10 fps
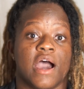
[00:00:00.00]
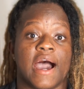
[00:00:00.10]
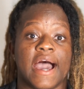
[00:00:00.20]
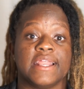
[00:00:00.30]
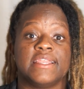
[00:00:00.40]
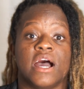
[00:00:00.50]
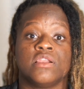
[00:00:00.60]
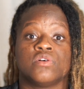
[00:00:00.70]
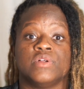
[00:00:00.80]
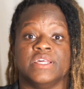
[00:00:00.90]
I
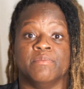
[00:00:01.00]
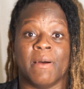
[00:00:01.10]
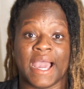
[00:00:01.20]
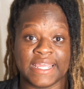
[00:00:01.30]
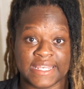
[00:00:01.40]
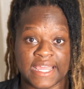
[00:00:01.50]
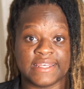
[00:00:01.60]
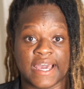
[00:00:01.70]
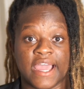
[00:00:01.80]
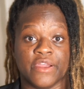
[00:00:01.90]
downloaded my Net
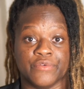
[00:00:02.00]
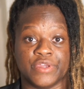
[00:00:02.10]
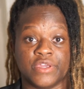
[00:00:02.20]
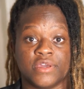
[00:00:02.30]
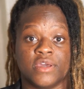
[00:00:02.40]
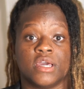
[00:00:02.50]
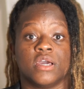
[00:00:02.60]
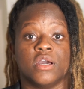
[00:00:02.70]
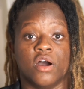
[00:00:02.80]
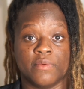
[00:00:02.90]
Diary
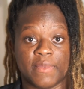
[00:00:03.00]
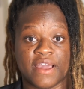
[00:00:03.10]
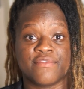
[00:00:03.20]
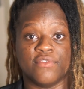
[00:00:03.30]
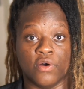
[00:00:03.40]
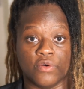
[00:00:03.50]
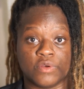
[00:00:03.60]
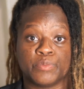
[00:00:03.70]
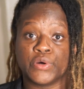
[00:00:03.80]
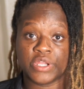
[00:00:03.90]
on my phone,
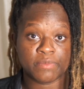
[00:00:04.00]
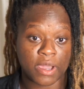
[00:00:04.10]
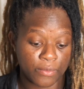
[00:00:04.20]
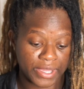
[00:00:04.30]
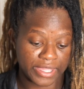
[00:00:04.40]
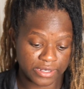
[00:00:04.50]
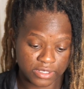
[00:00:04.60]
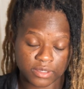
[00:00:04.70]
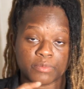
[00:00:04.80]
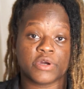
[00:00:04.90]
put in my weight,
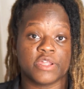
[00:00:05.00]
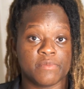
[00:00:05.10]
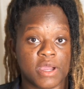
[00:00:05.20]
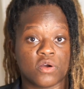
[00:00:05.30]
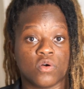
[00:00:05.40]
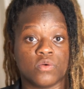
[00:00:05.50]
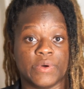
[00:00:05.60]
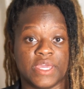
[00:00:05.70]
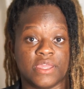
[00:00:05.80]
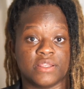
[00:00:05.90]
put in my goal
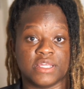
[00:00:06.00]
weight.